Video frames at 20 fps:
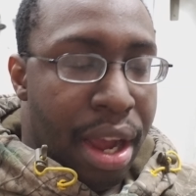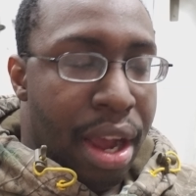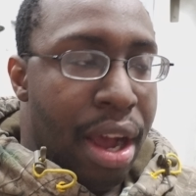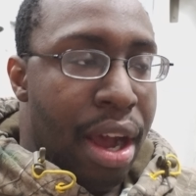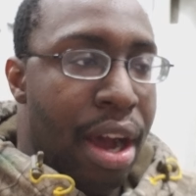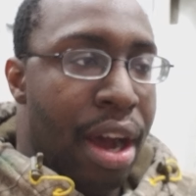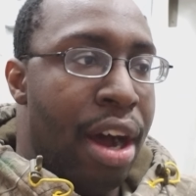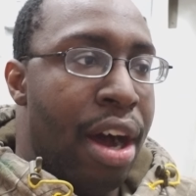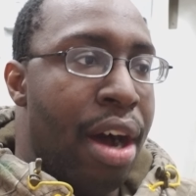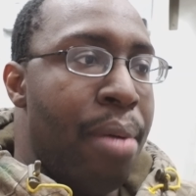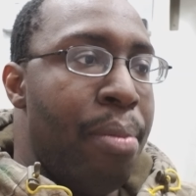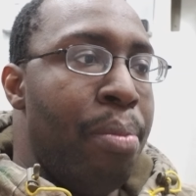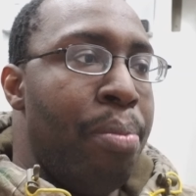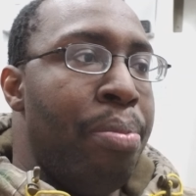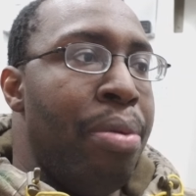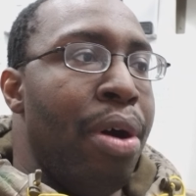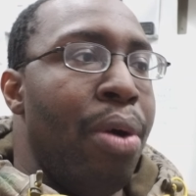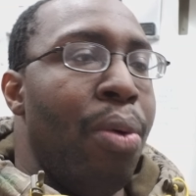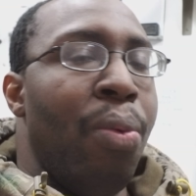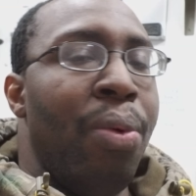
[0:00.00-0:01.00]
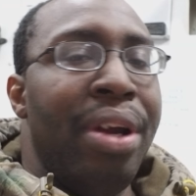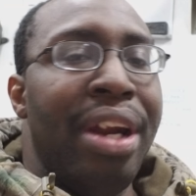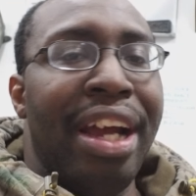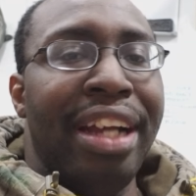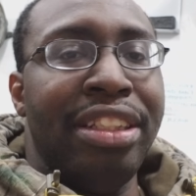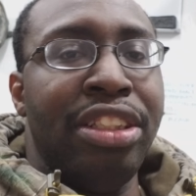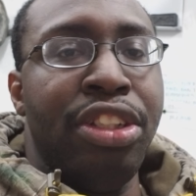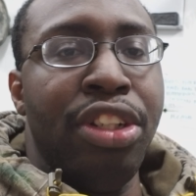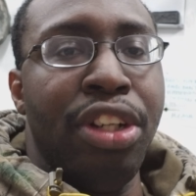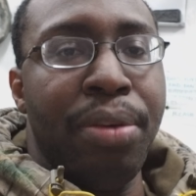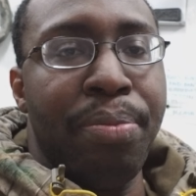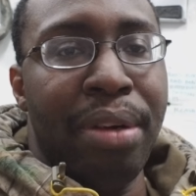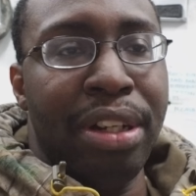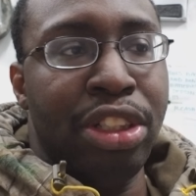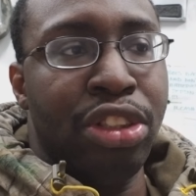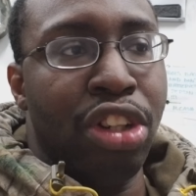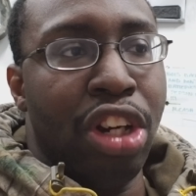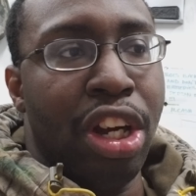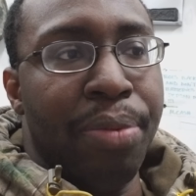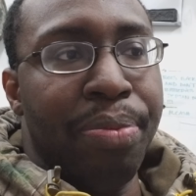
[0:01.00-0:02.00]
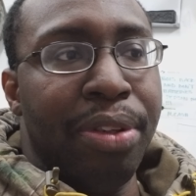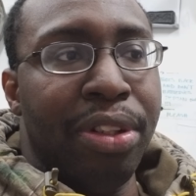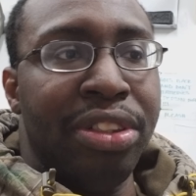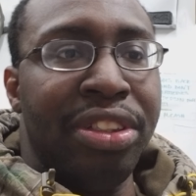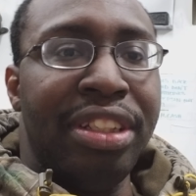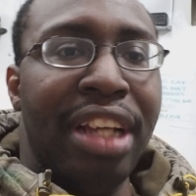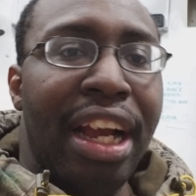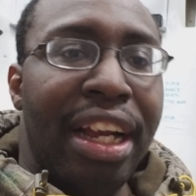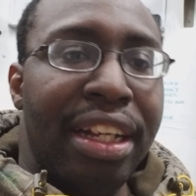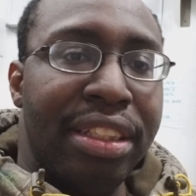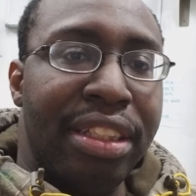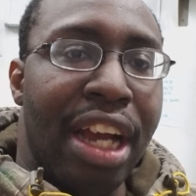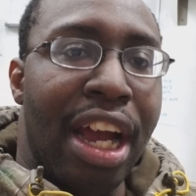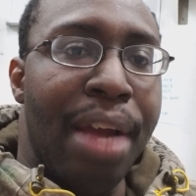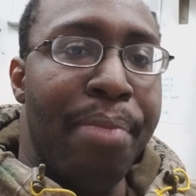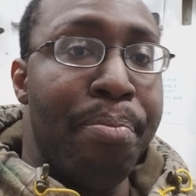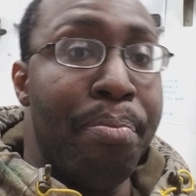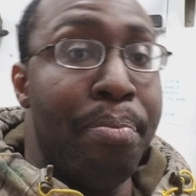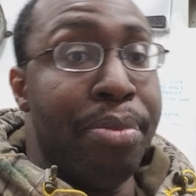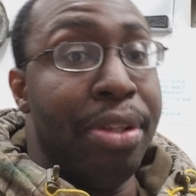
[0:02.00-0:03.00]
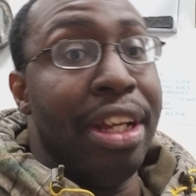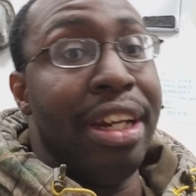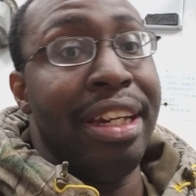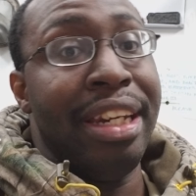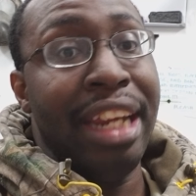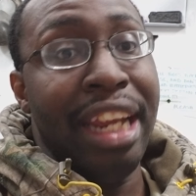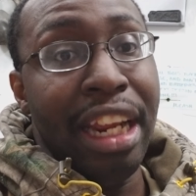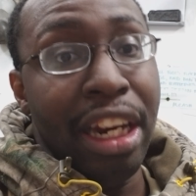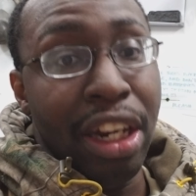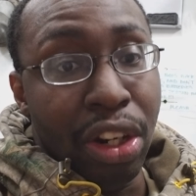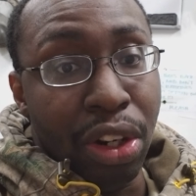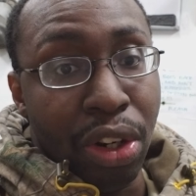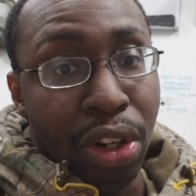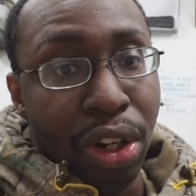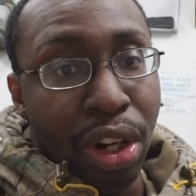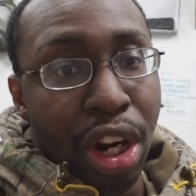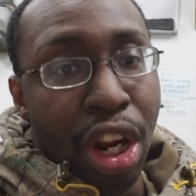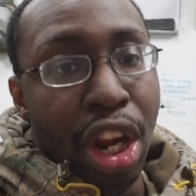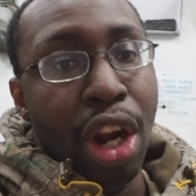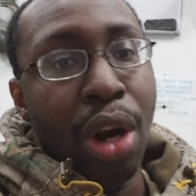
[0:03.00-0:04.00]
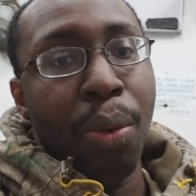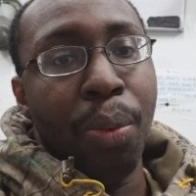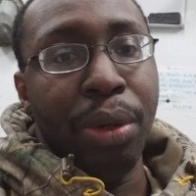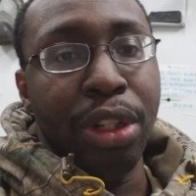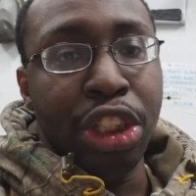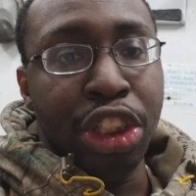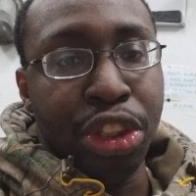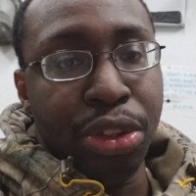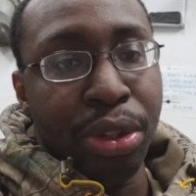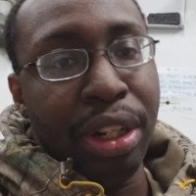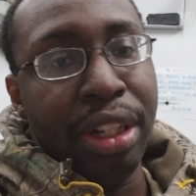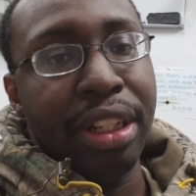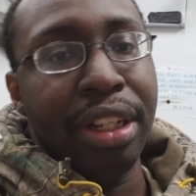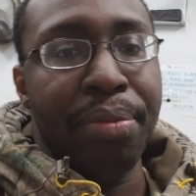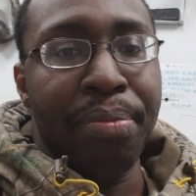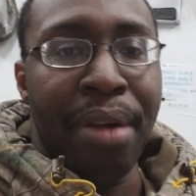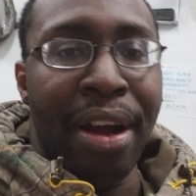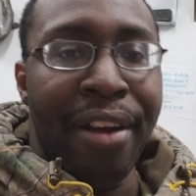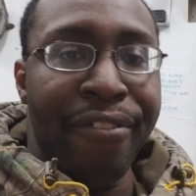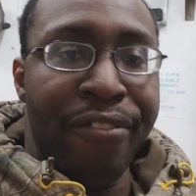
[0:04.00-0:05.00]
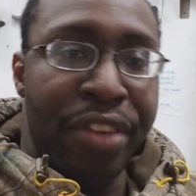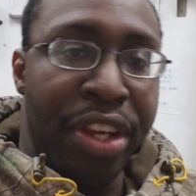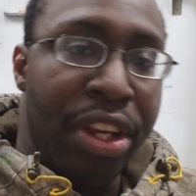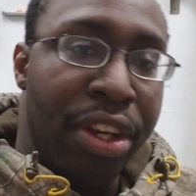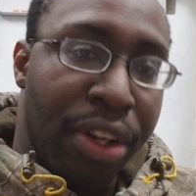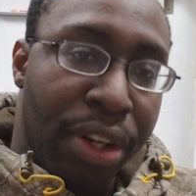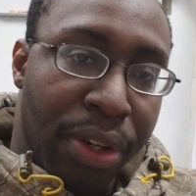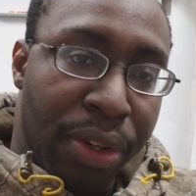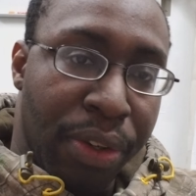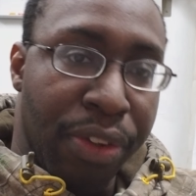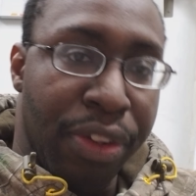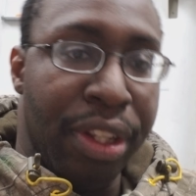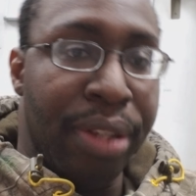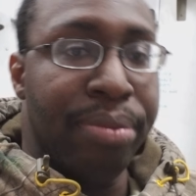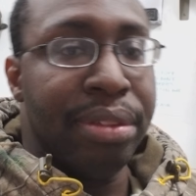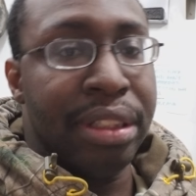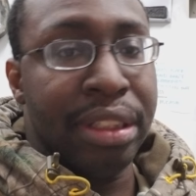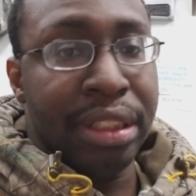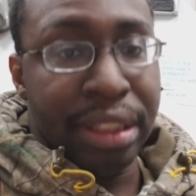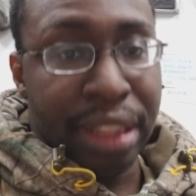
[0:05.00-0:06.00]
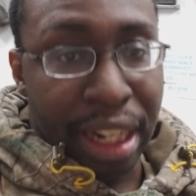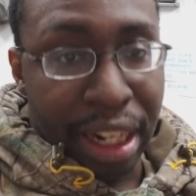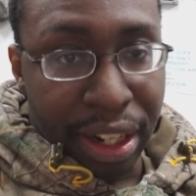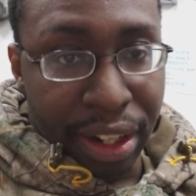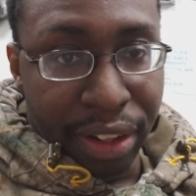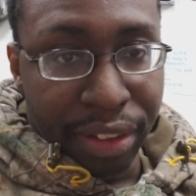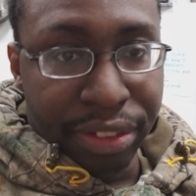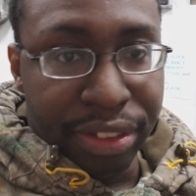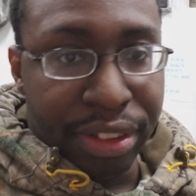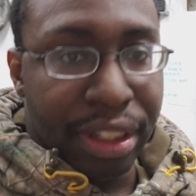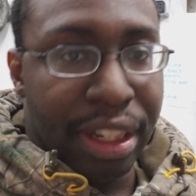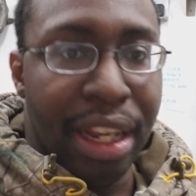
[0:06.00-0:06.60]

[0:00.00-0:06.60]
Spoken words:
But when I took my truck up there the second time, the dealer restricted my vehicle themselves.